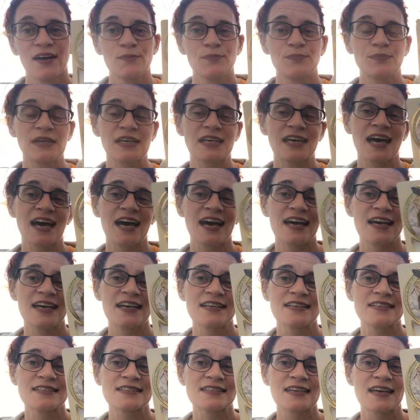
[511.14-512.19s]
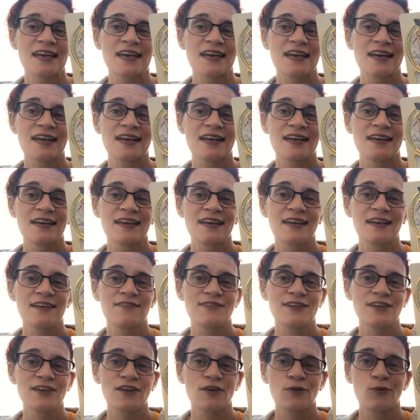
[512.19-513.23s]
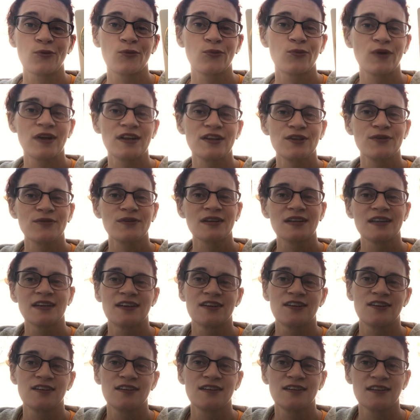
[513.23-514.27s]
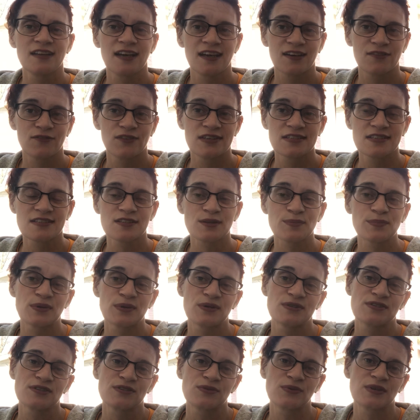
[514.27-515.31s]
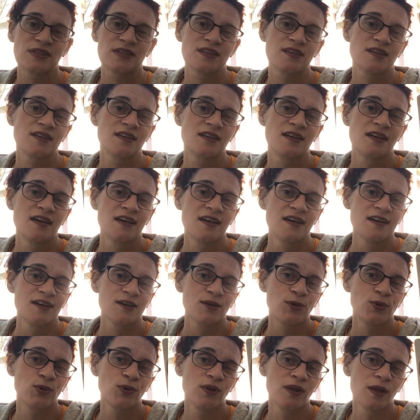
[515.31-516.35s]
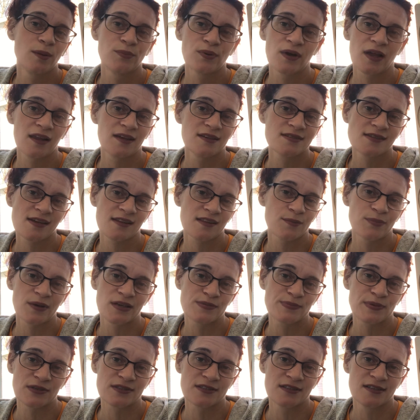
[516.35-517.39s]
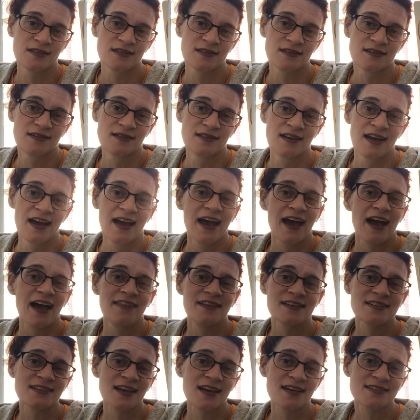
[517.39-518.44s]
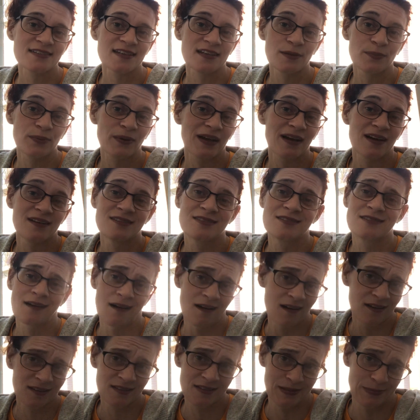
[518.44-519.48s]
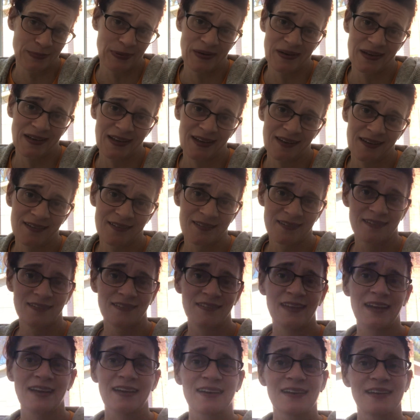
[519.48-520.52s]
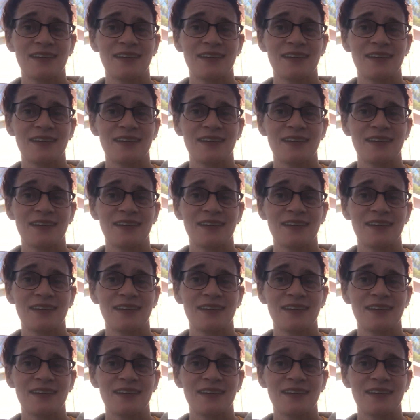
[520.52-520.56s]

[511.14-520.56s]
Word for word: because if you when you were little like wasn't the person with the Cool umbrella is like the best person. And this guy's gonna bring a dog to the party. Like